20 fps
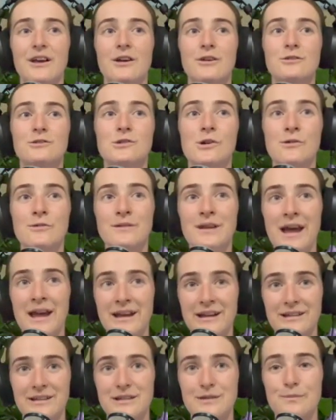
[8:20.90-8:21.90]

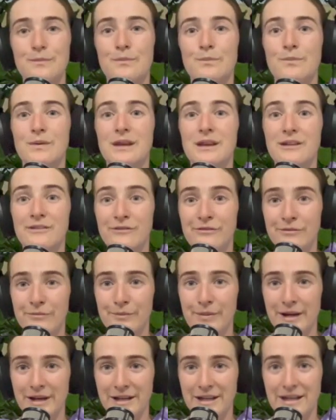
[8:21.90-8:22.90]
donate, give
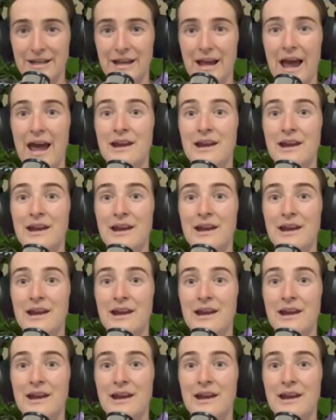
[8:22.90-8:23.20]
money.